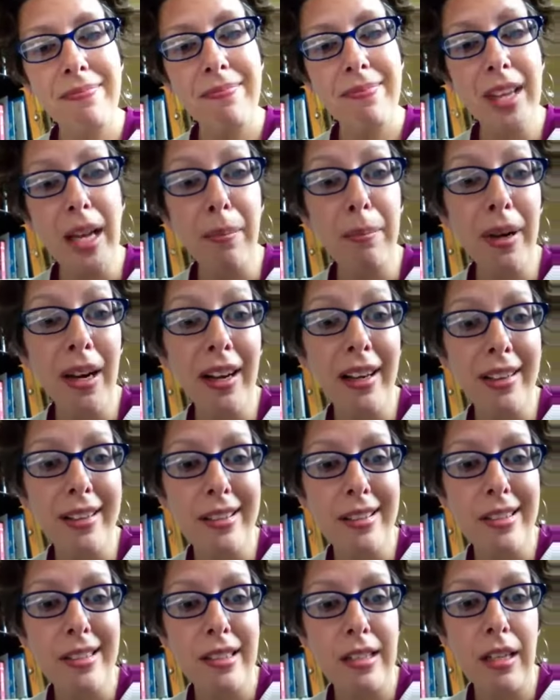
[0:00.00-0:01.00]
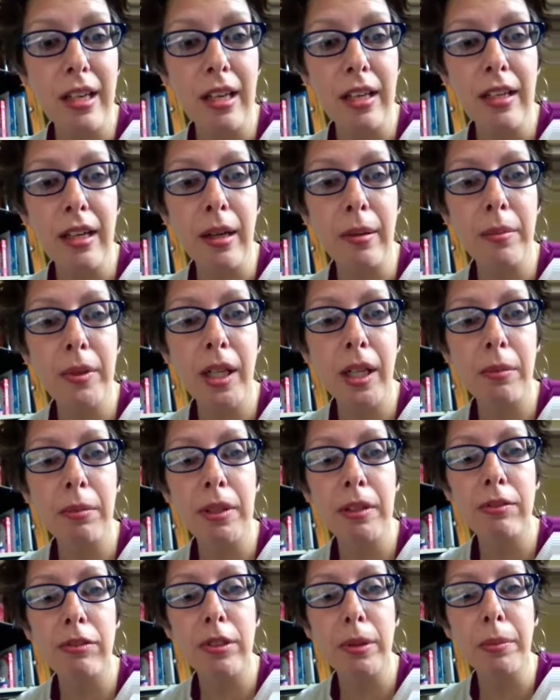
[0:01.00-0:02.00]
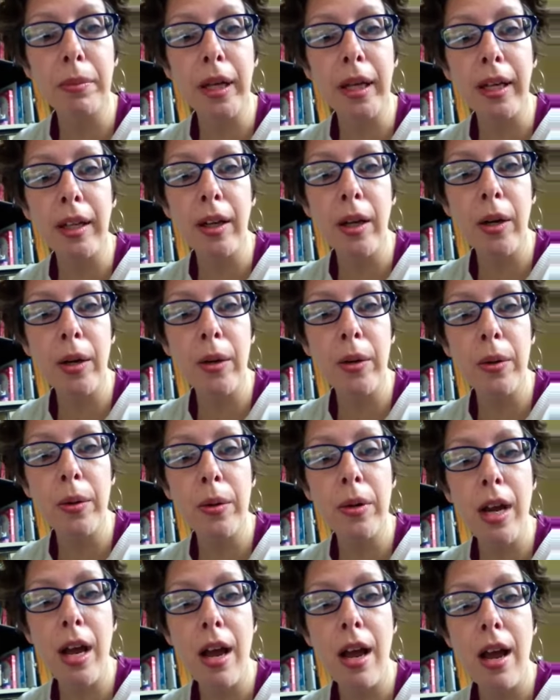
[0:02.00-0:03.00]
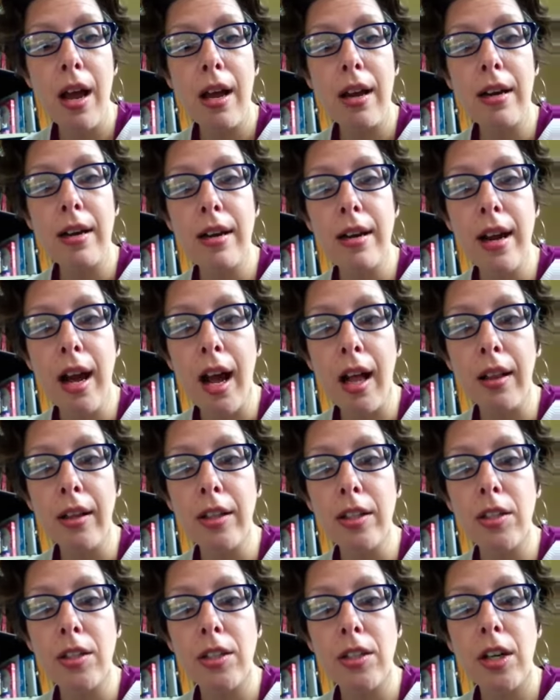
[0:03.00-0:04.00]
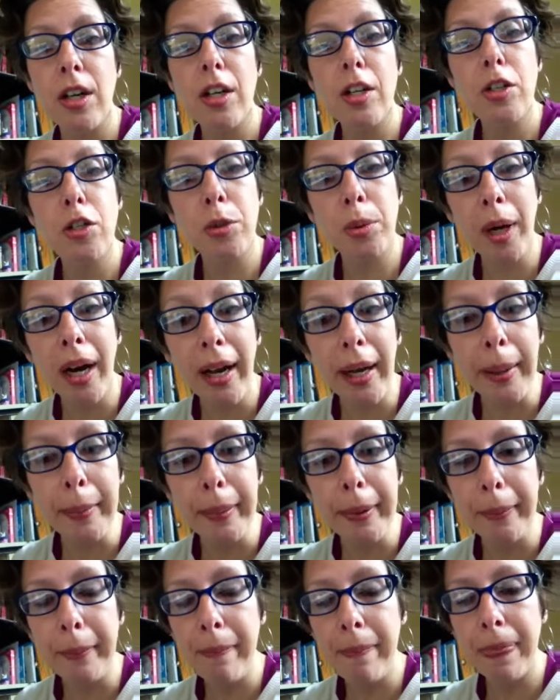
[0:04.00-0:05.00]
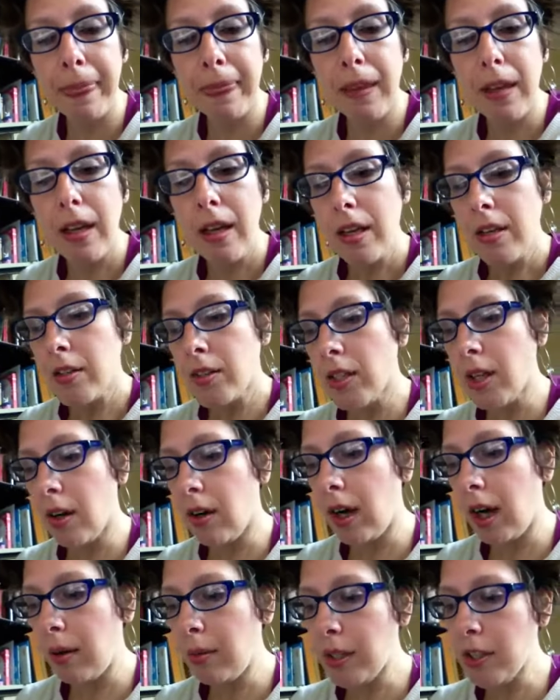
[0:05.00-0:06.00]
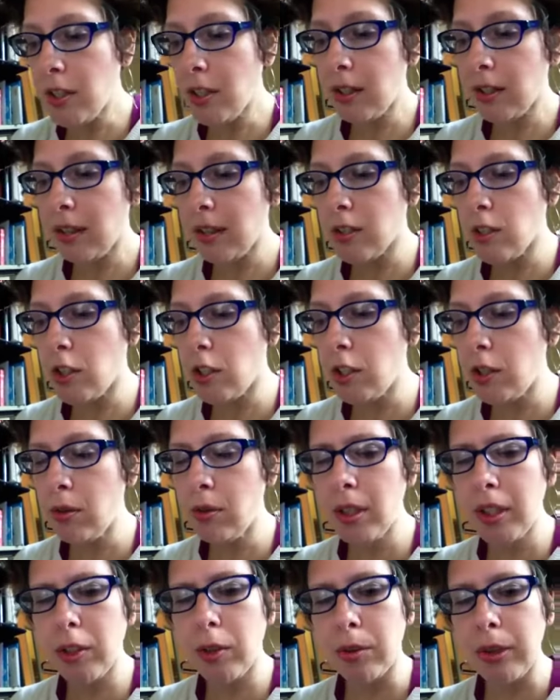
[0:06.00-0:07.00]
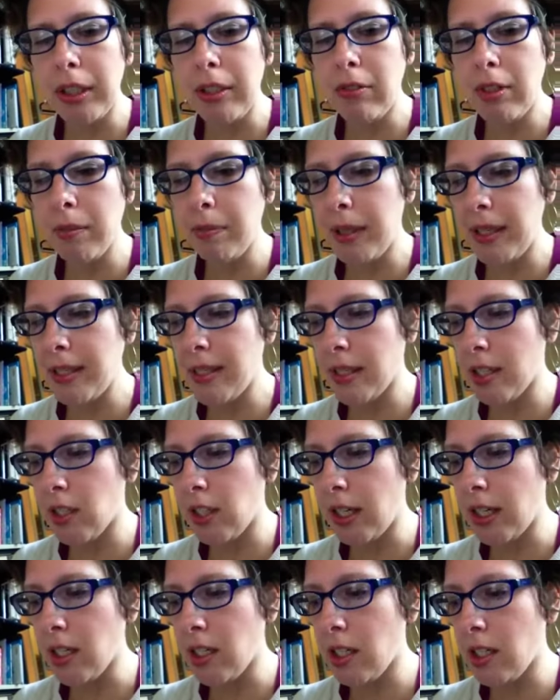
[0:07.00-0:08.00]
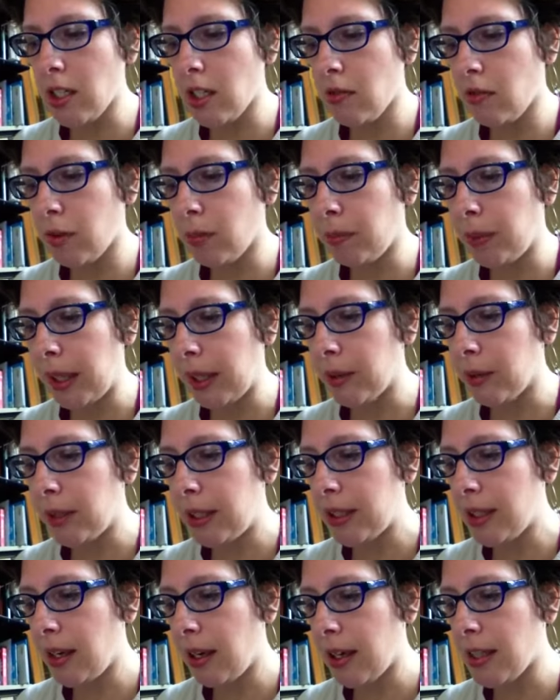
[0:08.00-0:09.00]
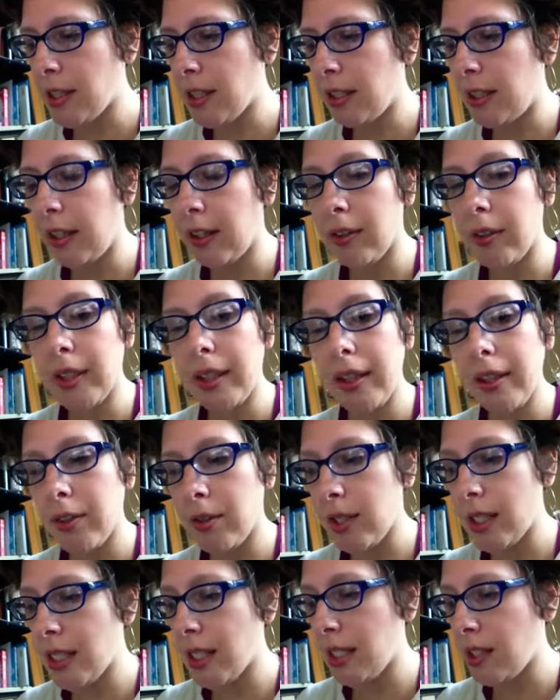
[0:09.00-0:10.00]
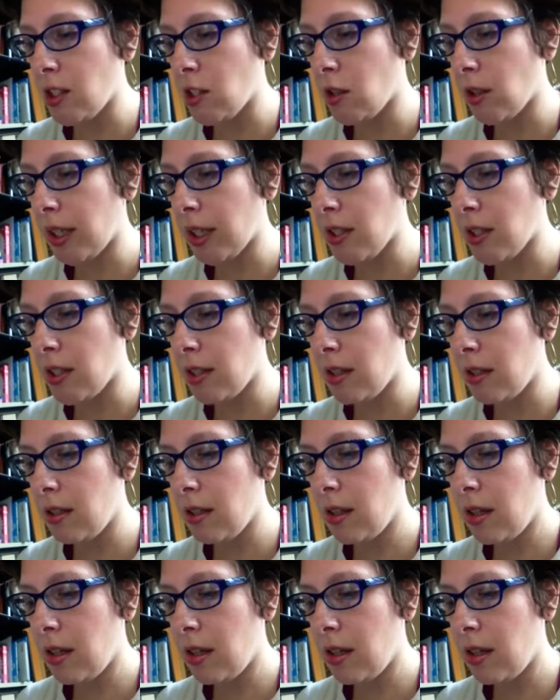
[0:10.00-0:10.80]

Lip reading: I'm biased, and I'm coming from my own knowledge tribe. So I want you to think, do you agree with my suggestions for bettering content area literacy instruction?